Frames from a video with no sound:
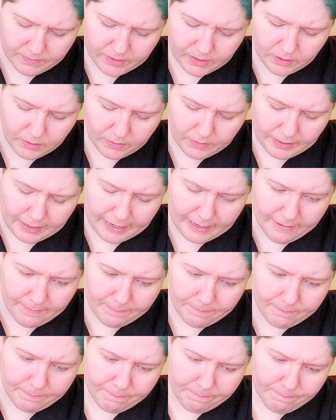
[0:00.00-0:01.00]
Okay,
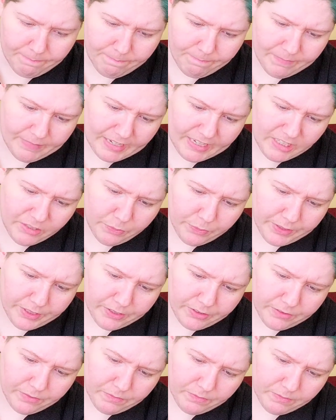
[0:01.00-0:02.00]
that's
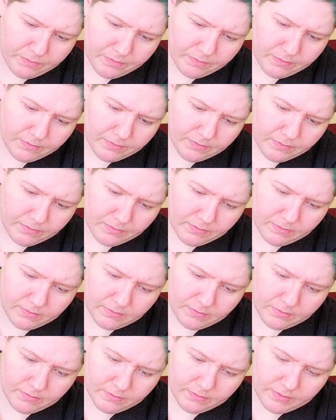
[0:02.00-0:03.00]
weird.
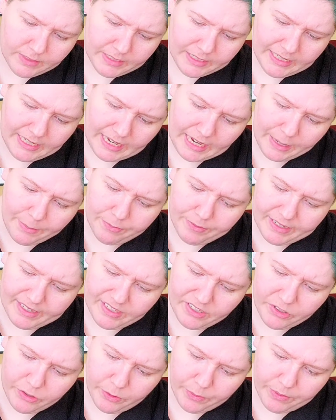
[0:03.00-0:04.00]
I
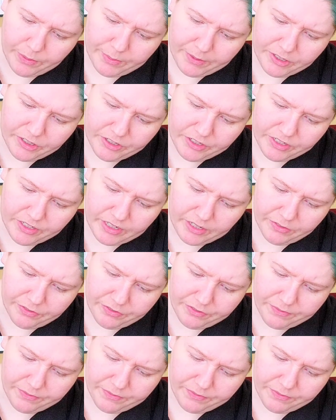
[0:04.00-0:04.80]
brainstormed a bunch of stuff.